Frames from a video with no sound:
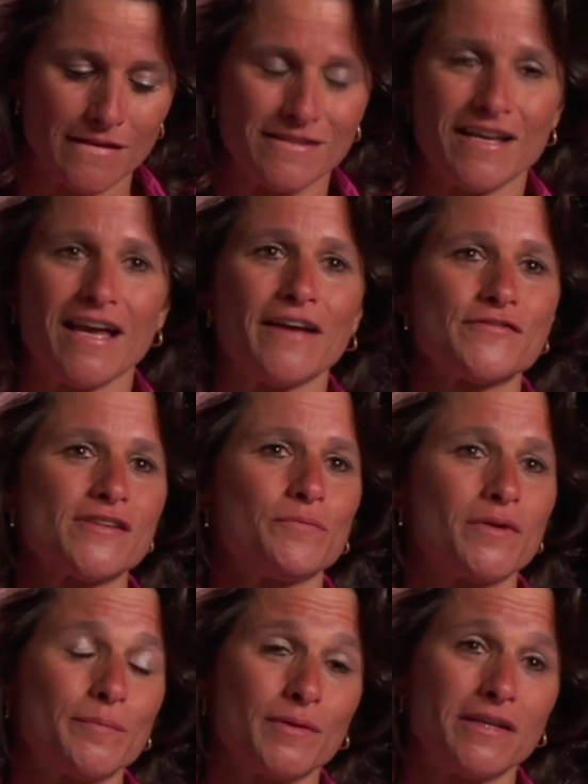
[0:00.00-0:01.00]
to have
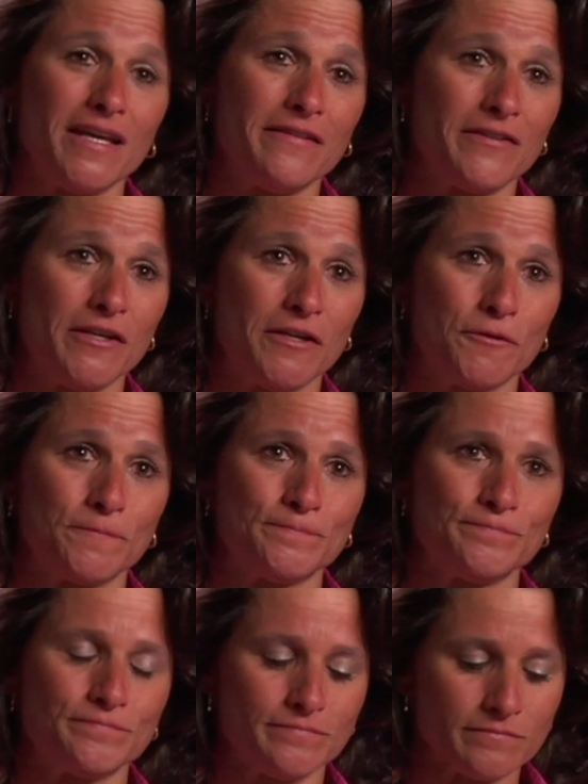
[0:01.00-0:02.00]
someone believe in you
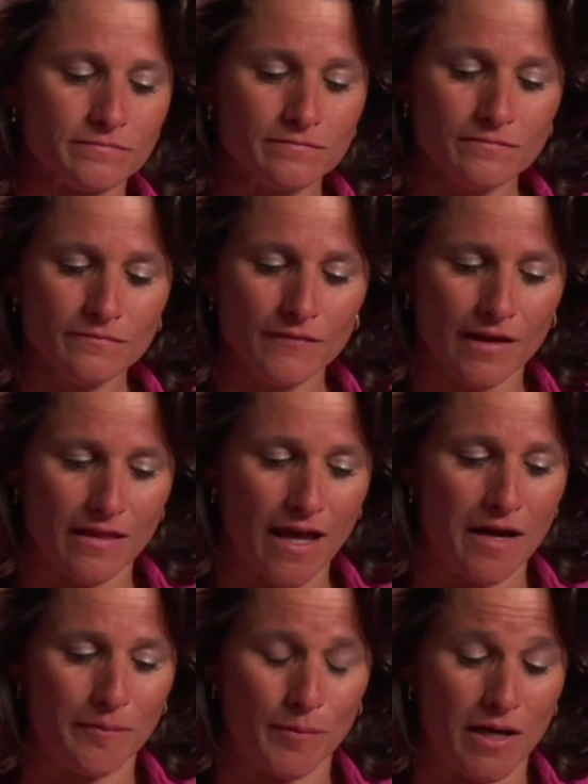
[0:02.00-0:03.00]

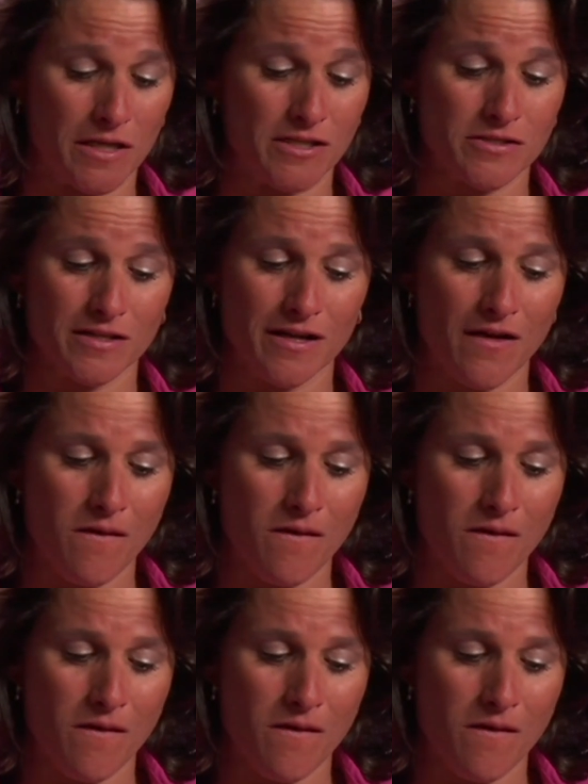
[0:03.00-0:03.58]
that much.